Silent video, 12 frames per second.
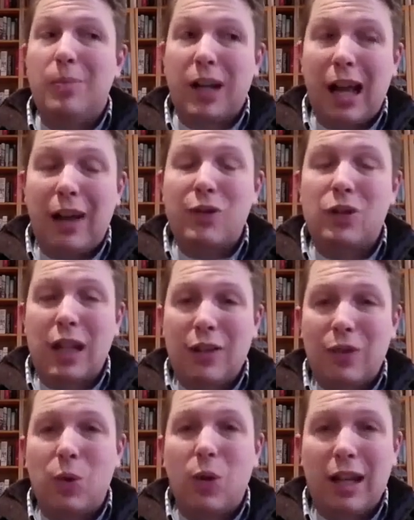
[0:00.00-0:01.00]
But after
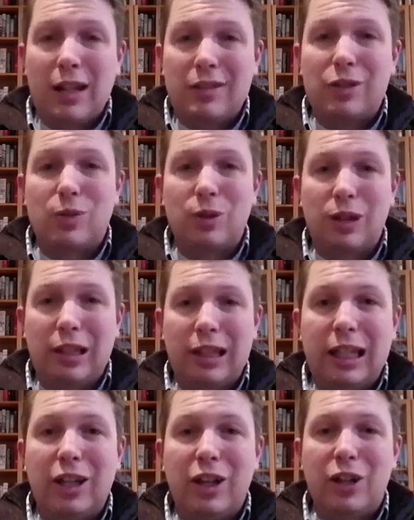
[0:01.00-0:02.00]
David Weiss is really
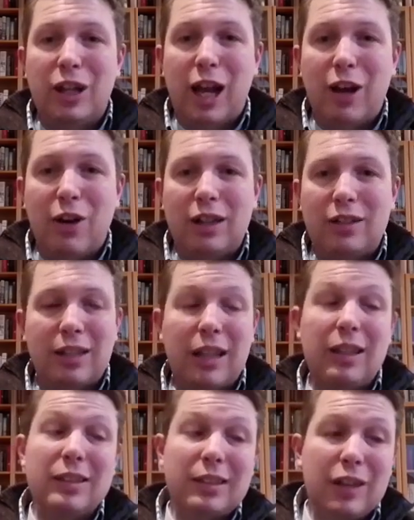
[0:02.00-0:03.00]
leaning on the IRS
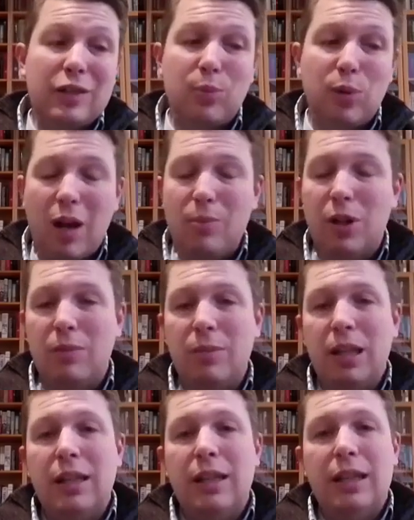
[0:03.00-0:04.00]
saying this guy's a problem,